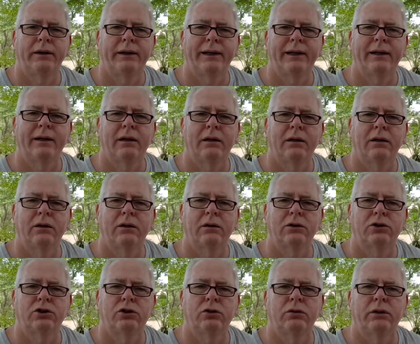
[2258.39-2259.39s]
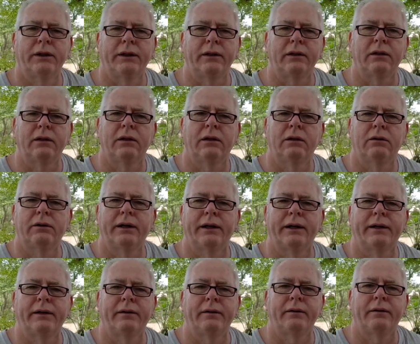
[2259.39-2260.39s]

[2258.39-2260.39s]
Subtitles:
yet another shooting. Oh, okay.